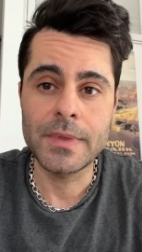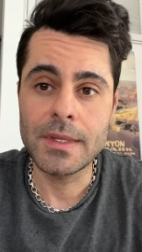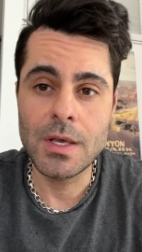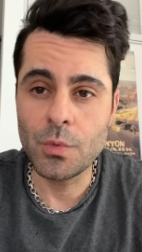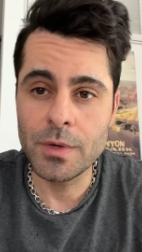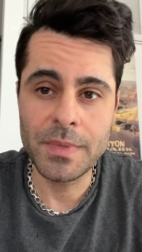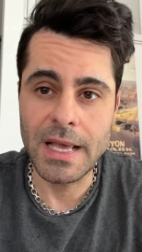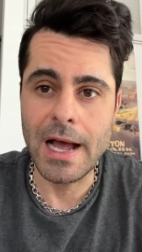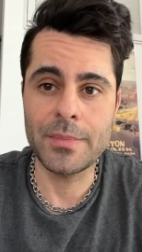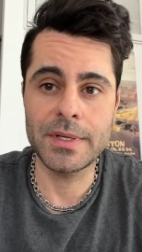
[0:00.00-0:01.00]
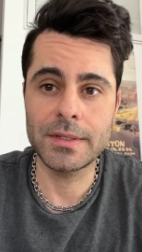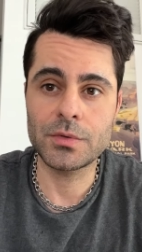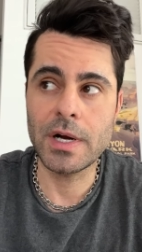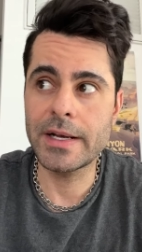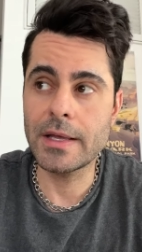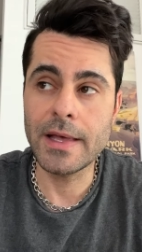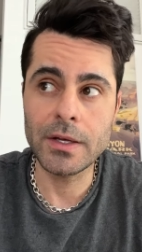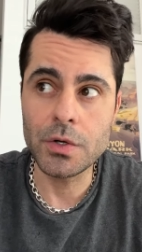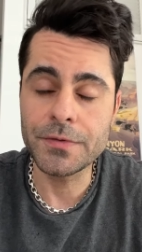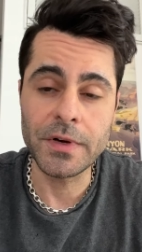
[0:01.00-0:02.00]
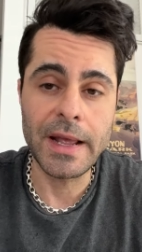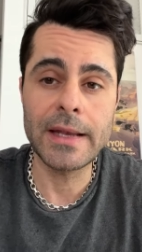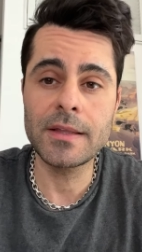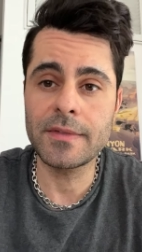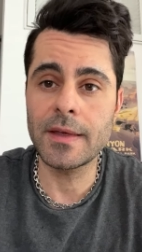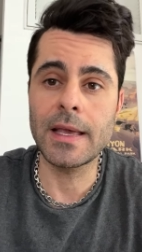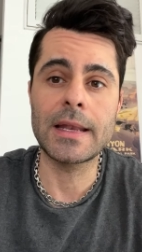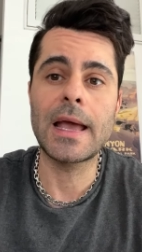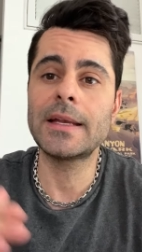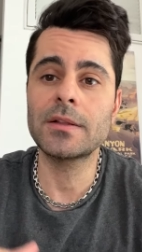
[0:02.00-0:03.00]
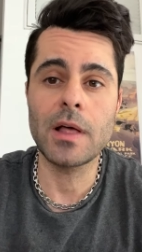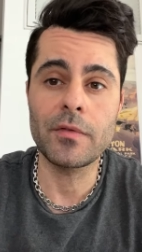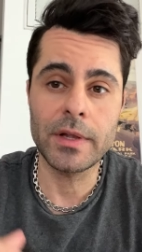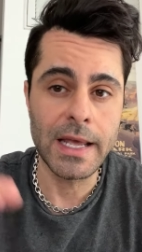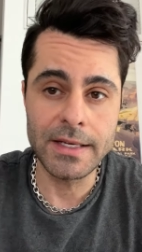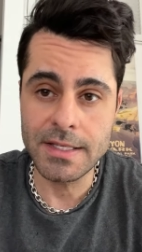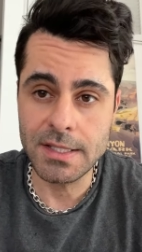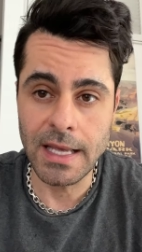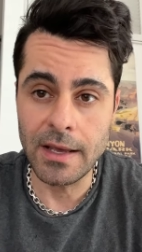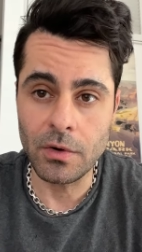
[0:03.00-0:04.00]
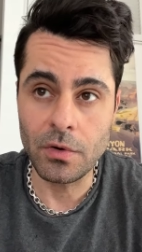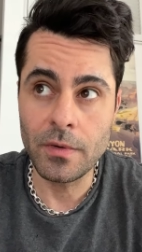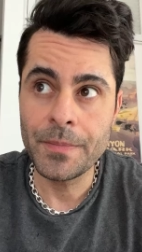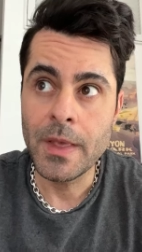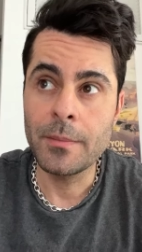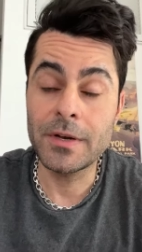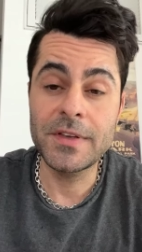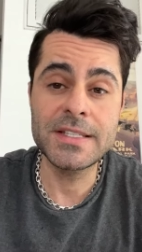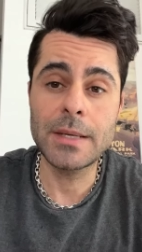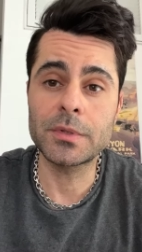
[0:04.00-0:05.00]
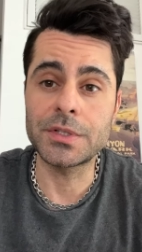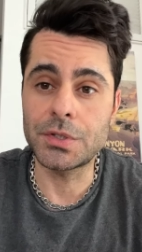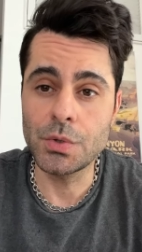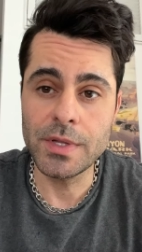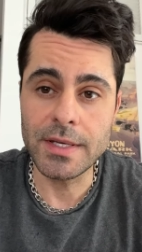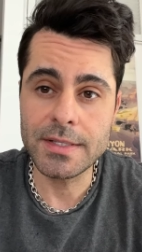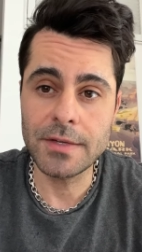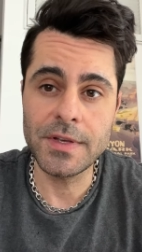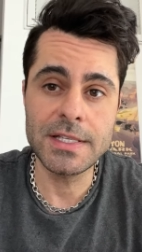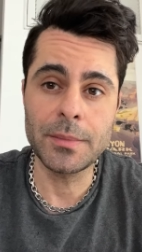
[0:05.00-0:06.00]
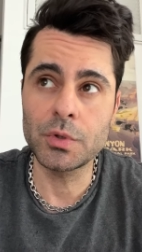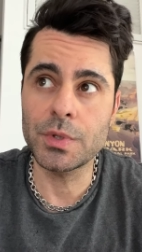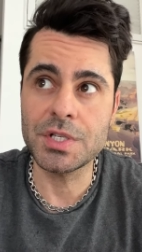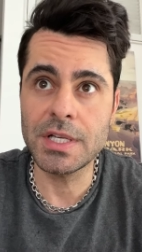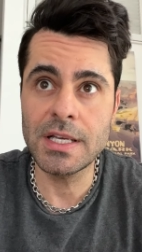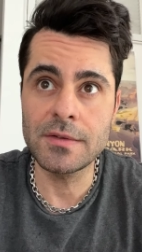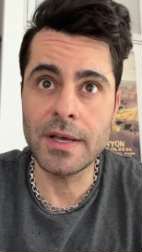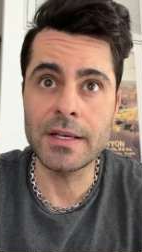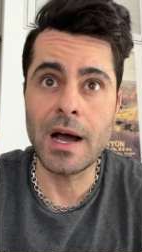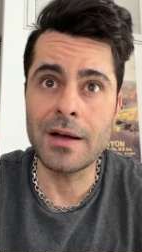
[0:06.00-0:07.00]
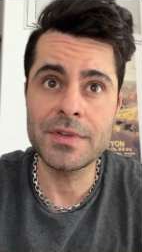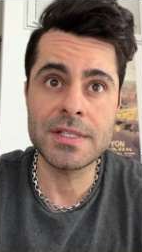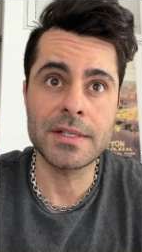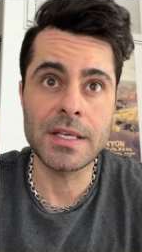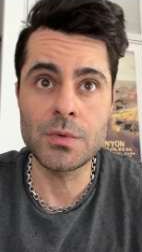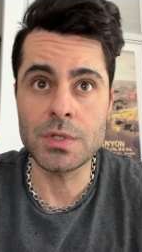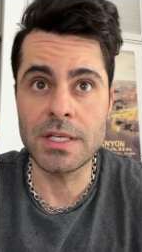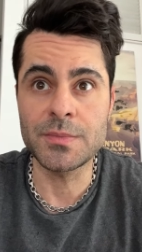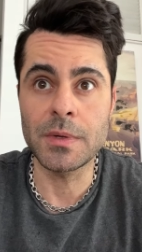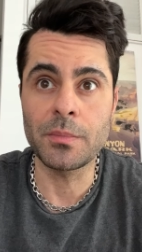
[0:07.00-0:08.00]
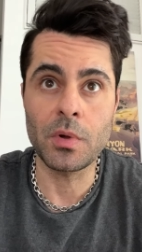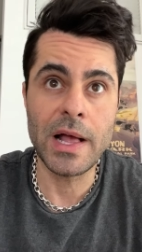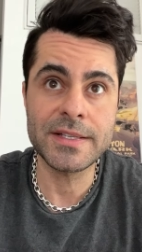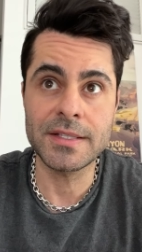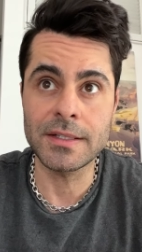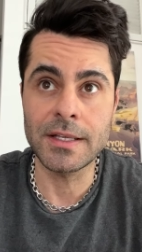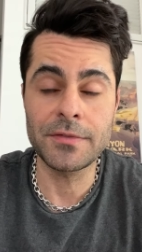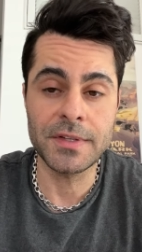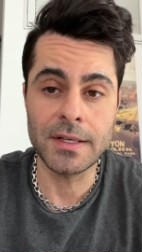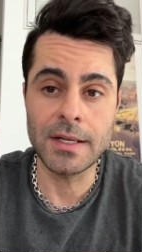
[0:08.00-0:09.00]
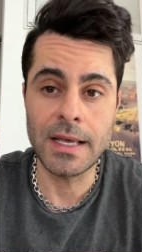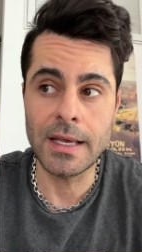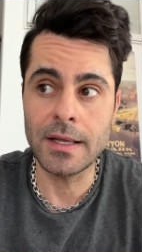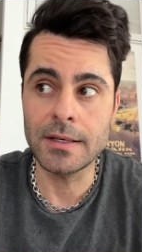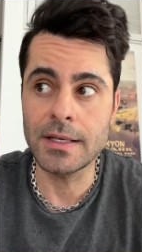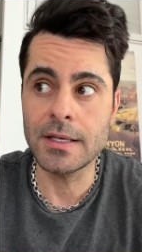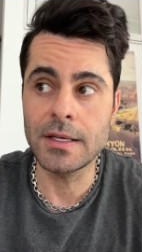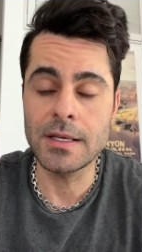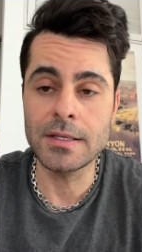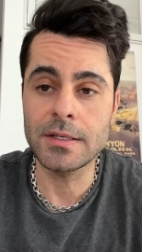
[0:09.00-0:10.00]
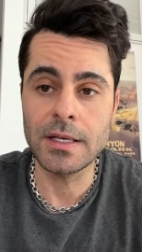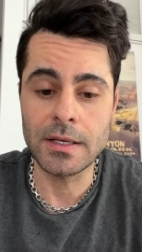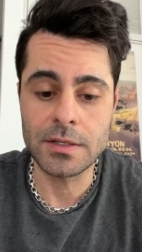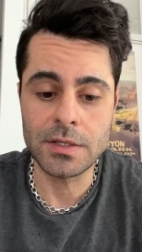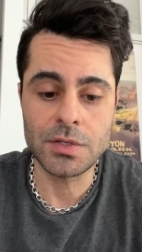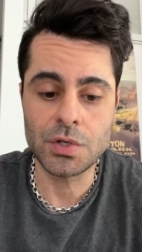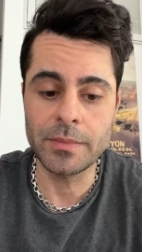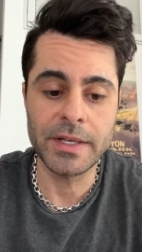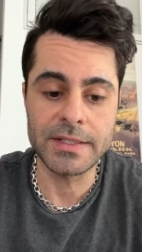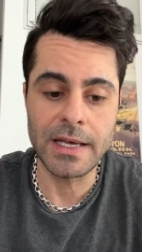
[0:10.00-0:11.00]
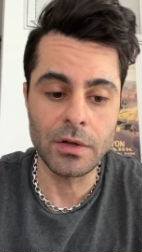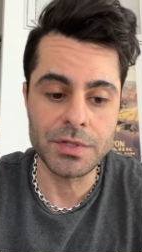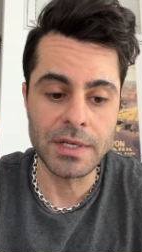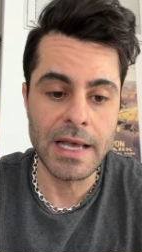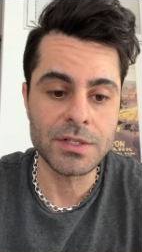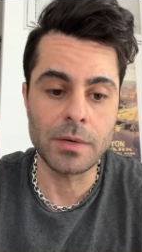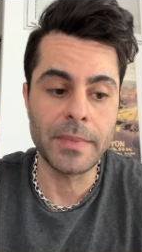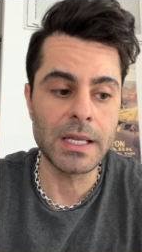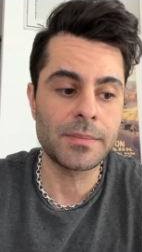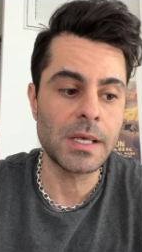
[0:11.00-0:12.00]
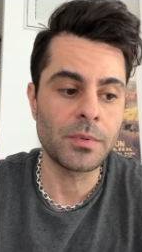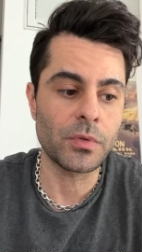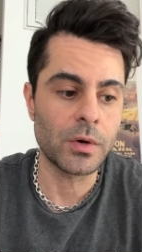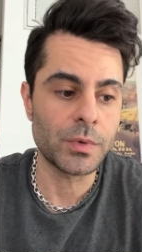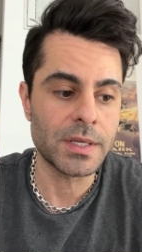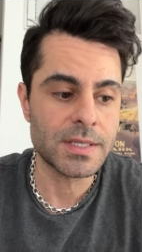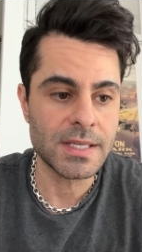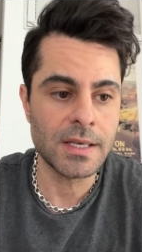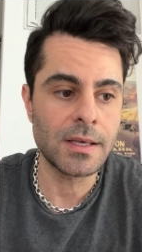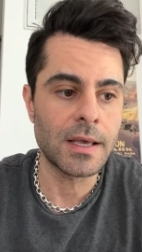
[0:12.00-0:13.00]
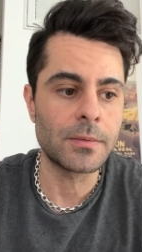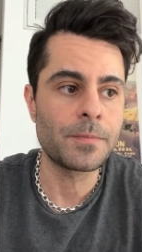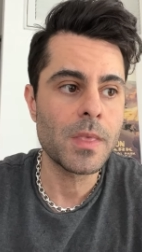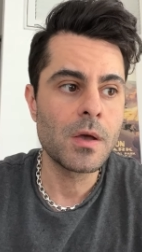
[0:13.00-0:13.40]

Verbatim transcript: it wouldn't be happening, right? And that goes for anything at any level, at any scale. But if he's able to do this, if he's able to achieve, and obviously he was, he's been blessed and gifted and extremely intelligent, as are many people that we see and